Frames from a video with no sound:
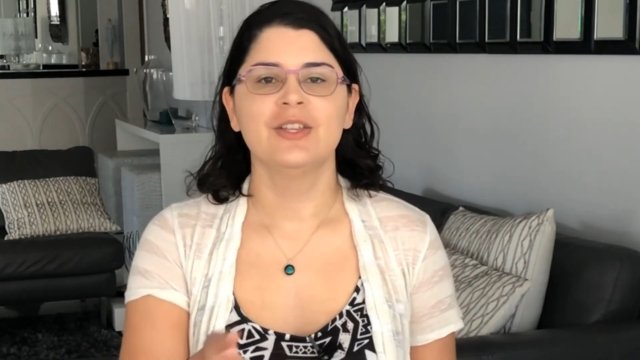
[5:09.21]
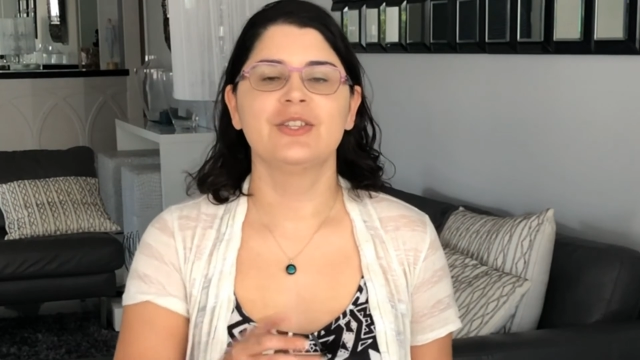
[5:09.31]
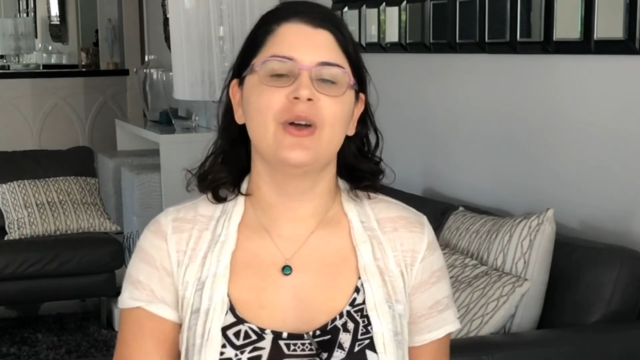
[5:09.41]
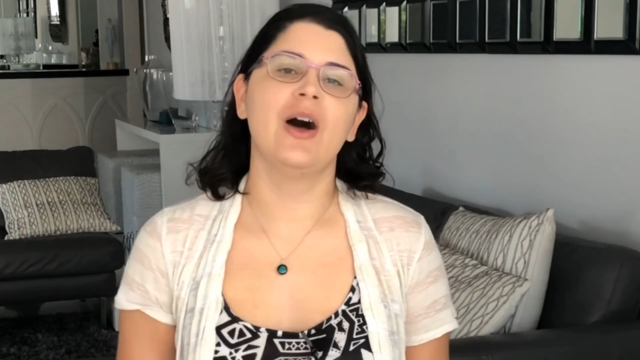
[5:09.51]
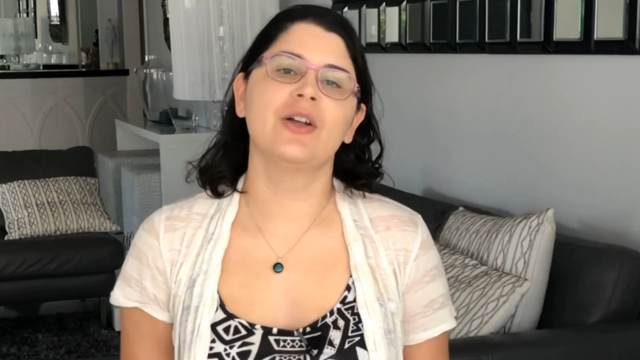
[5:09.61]

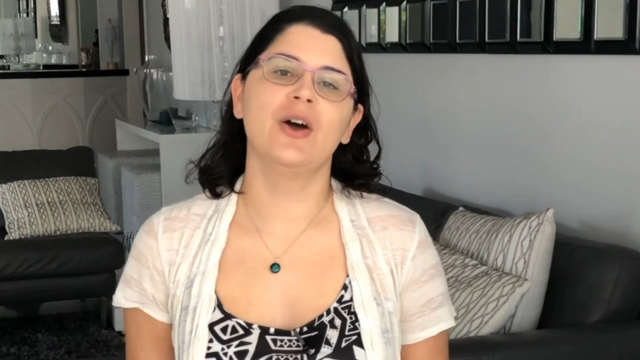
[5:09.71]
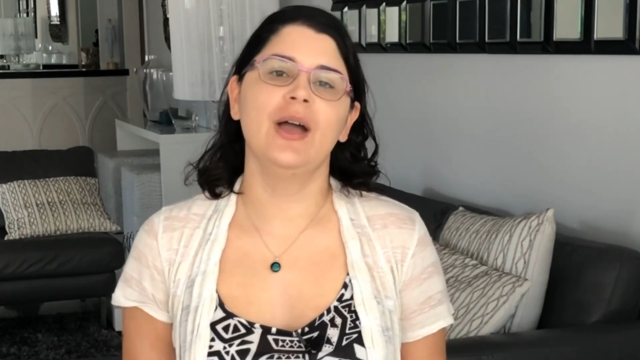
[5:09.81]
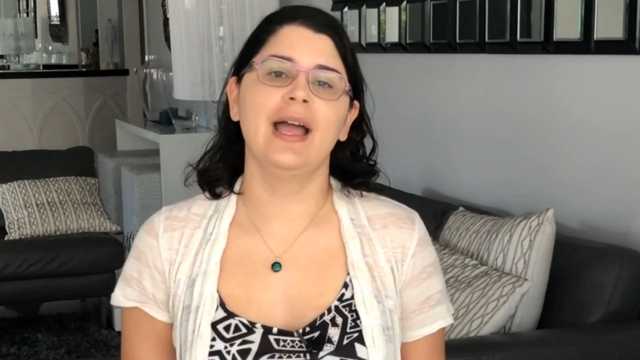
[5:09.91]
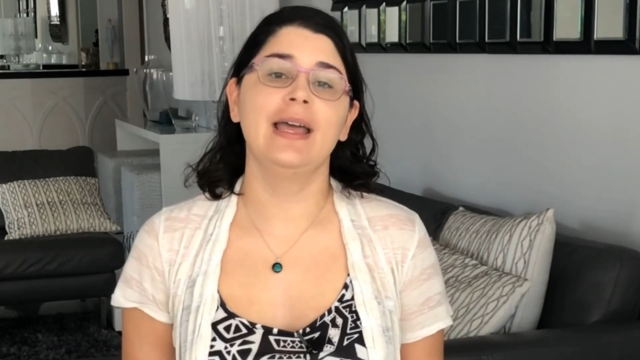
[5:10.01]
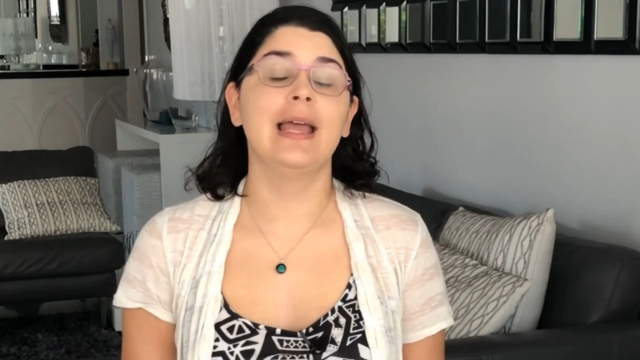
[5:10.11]
So I'll go
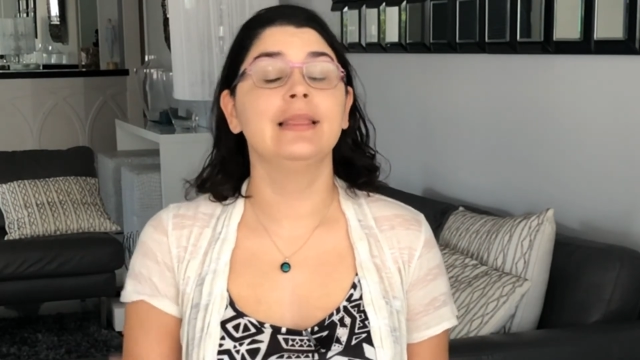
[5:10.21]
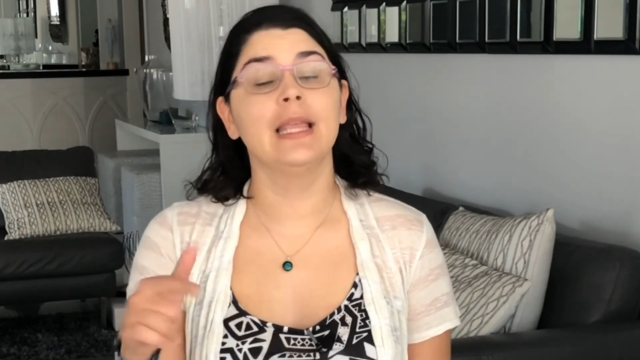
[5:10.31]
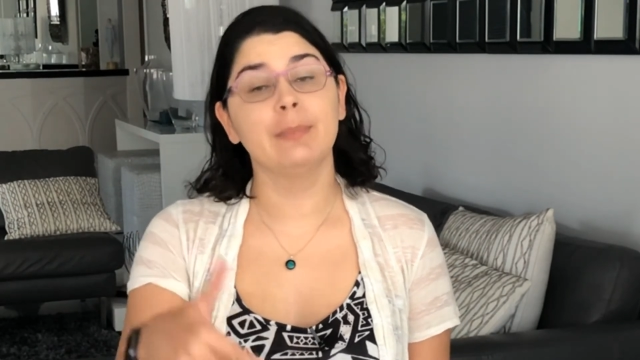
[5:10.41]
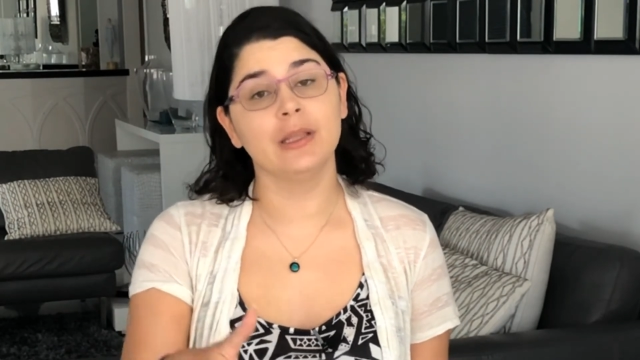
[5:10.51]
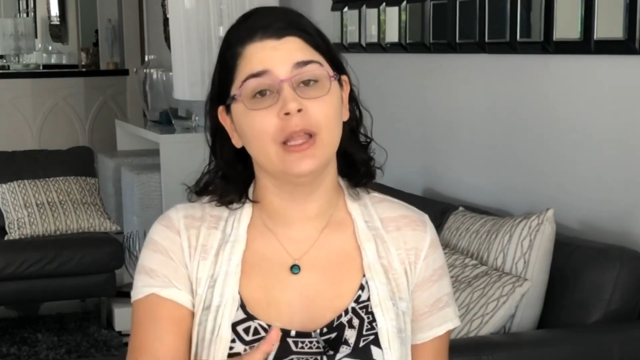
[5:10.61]
ahead and
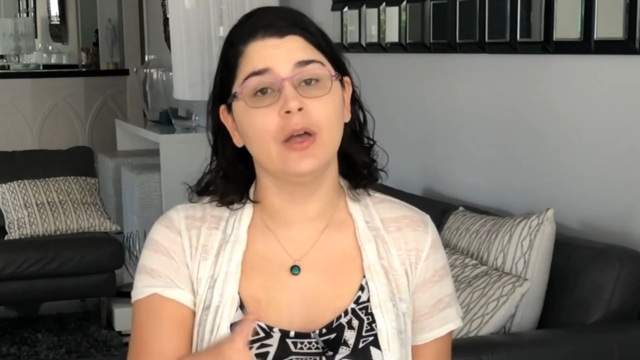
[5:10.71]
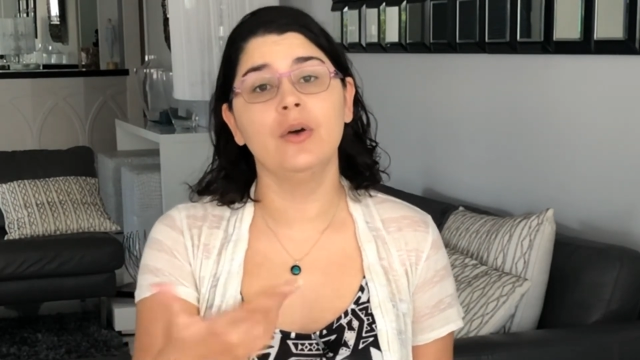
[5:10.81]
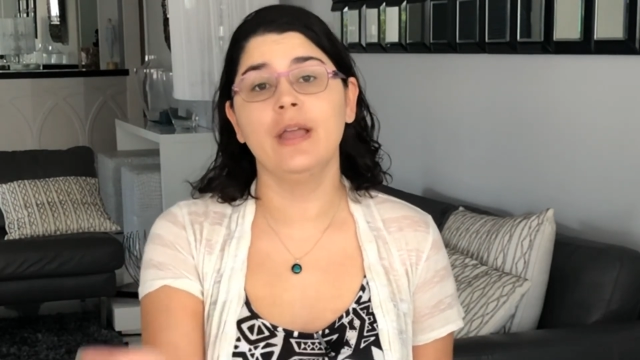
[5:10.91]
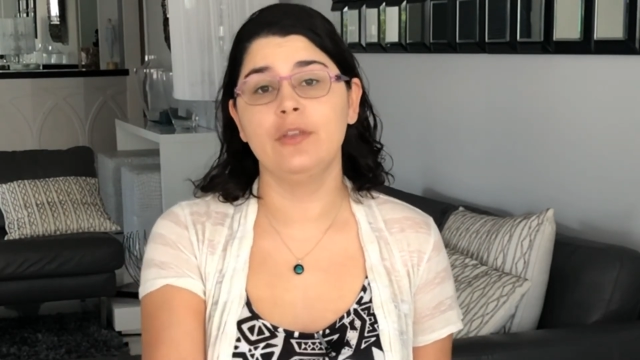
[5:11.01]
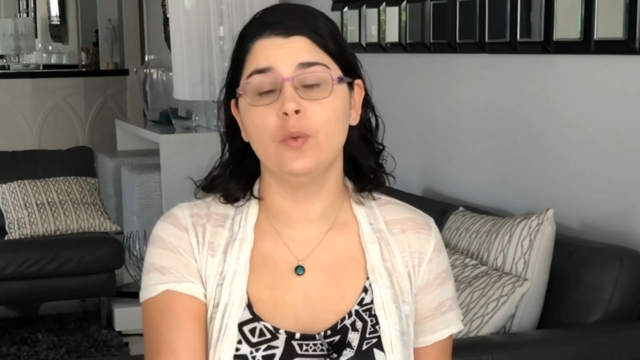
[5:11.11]
link below
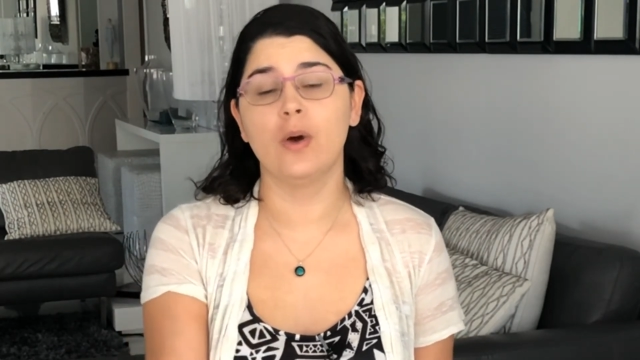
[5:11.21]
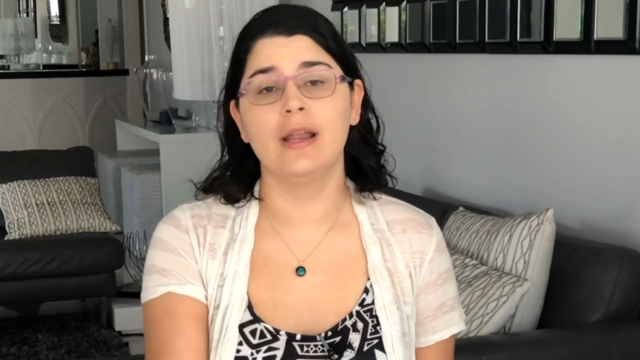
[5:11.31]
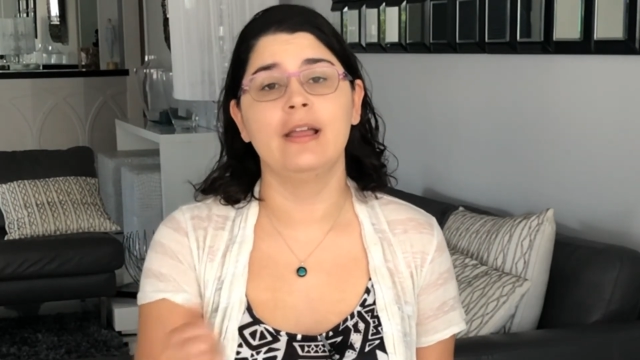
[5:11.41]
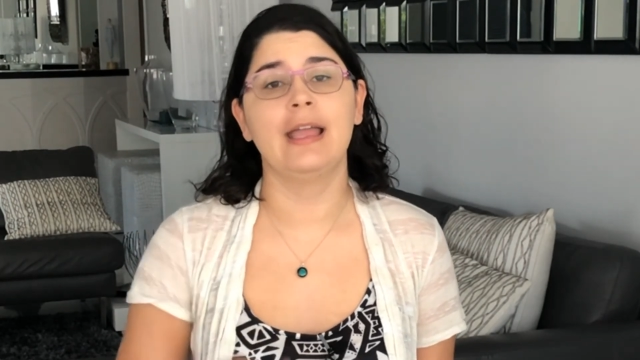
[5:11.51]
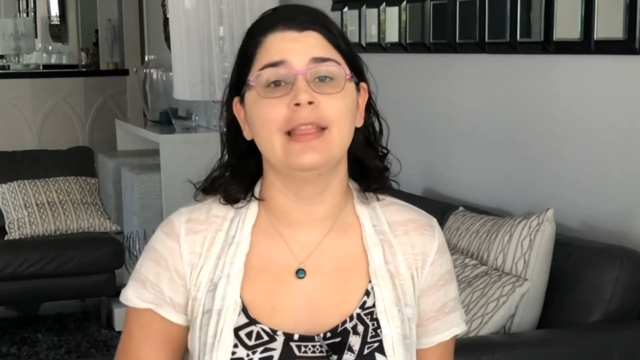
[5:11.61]
if you want
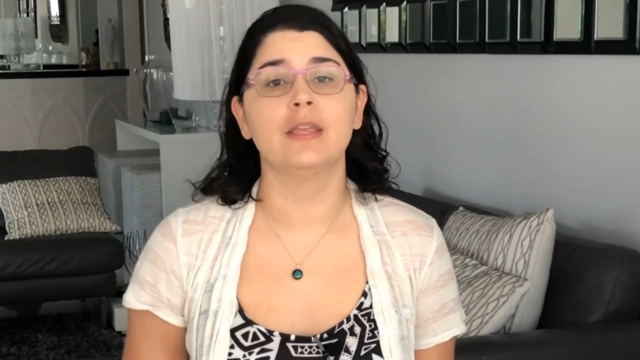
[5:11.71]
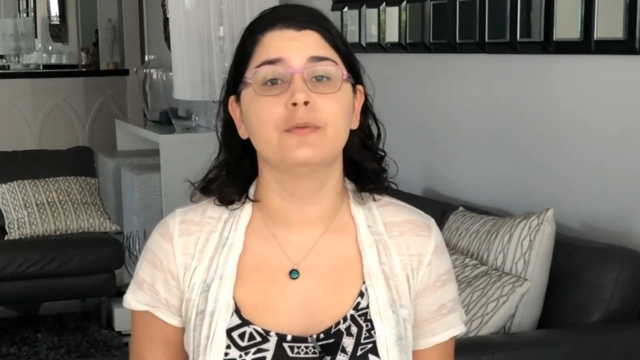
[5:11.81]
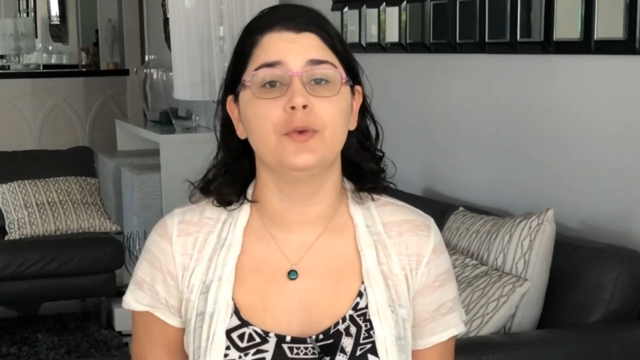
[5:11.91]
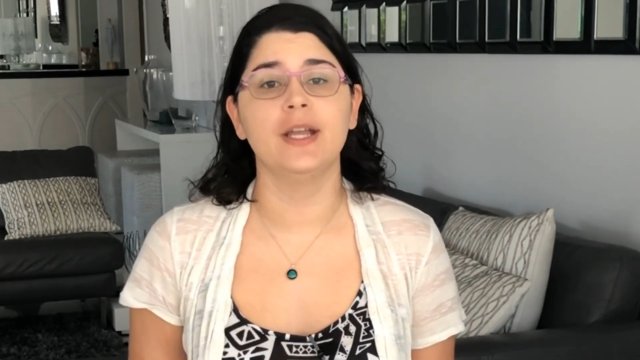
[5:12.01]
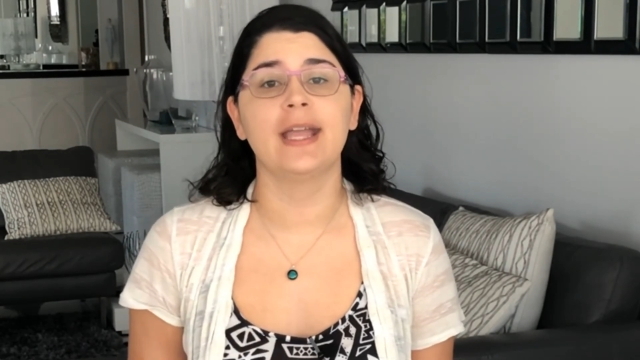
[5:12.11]
to get the
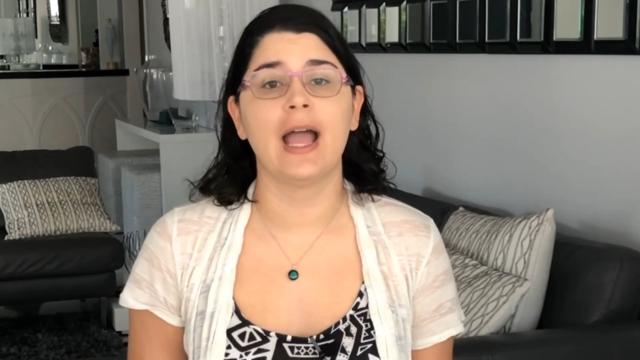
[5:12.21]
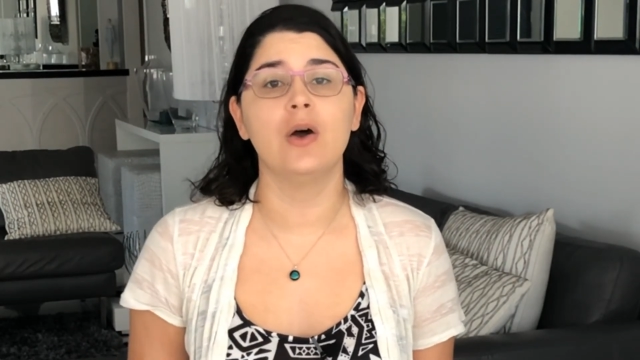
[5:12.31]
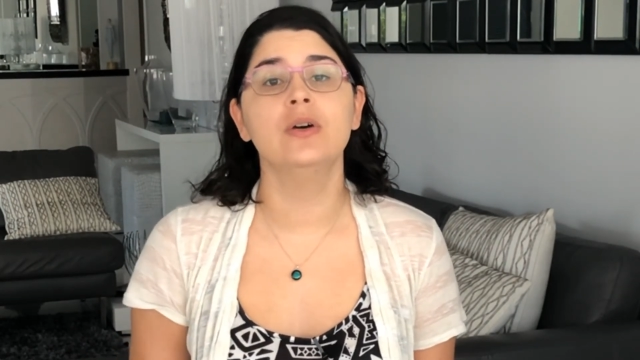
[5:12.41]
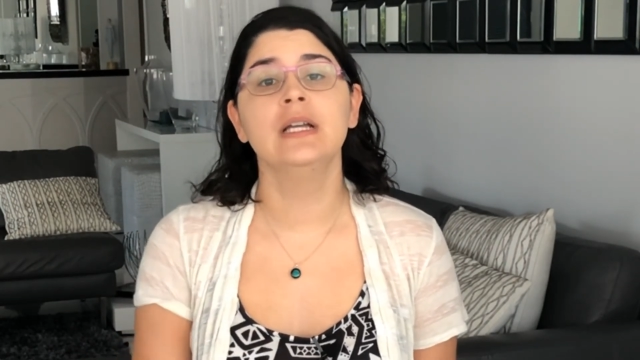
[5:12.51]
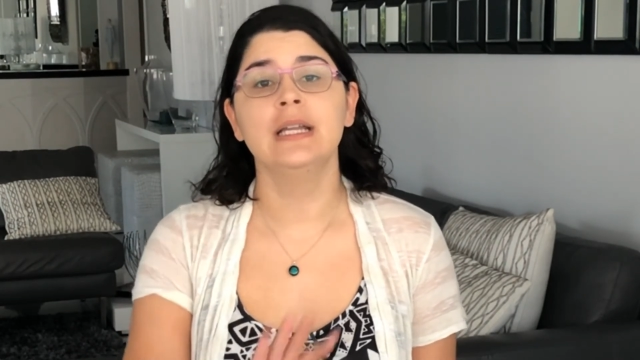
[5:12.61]
free
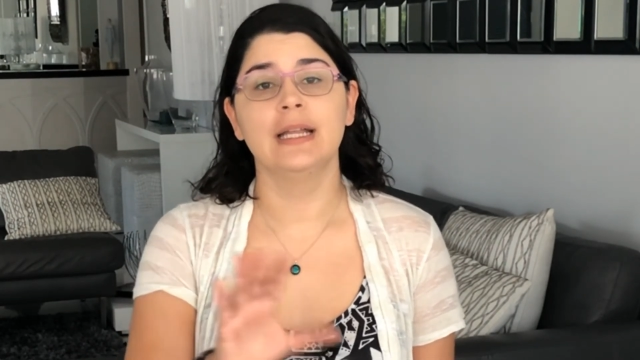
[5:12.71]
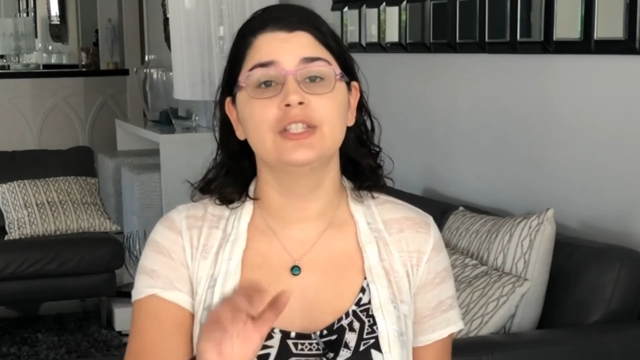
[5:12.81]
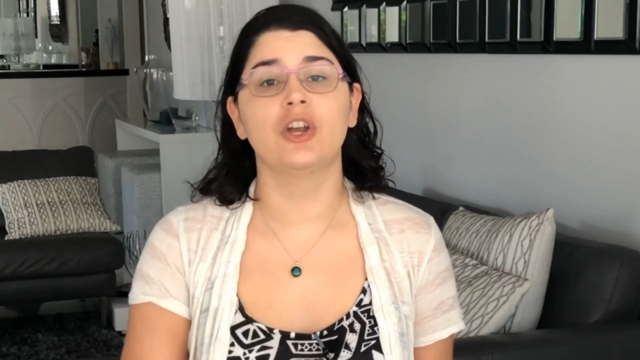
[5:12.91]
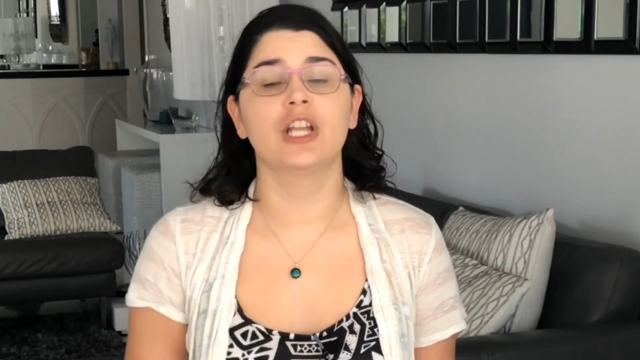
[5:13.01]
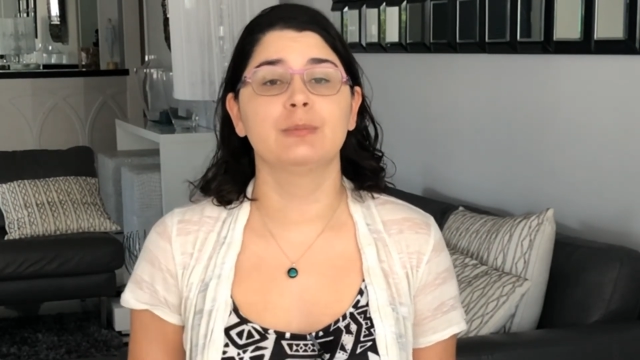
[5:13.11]
account and
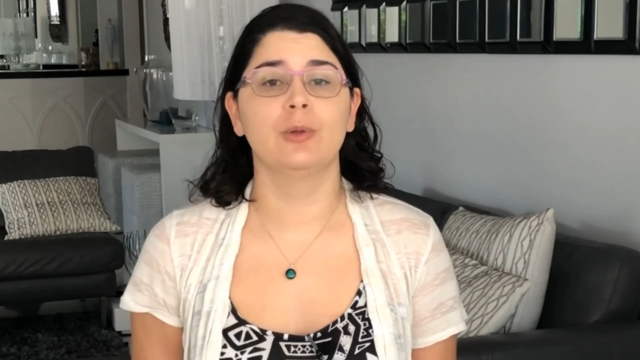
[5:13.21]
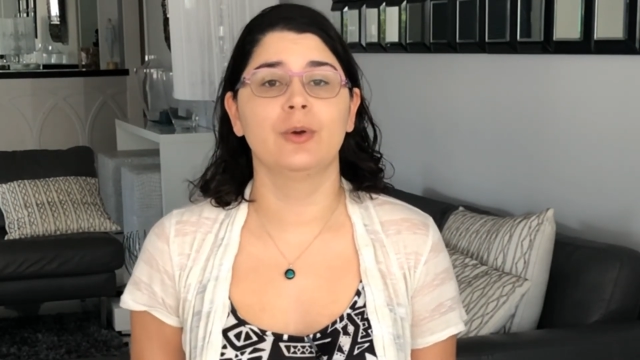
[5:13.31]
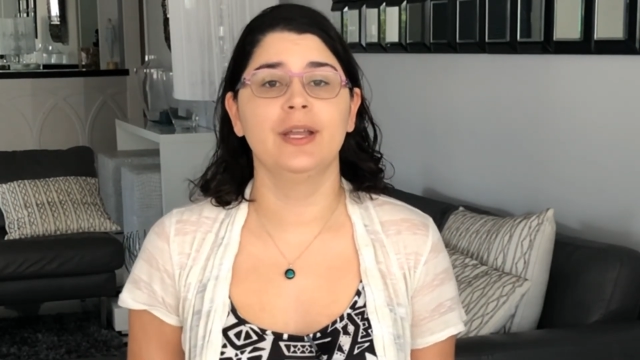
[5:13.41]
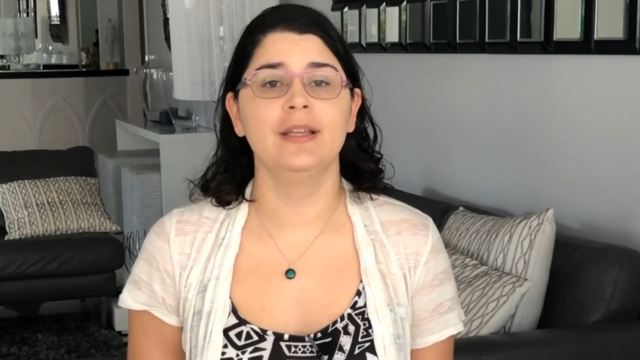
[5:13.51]
start exploring.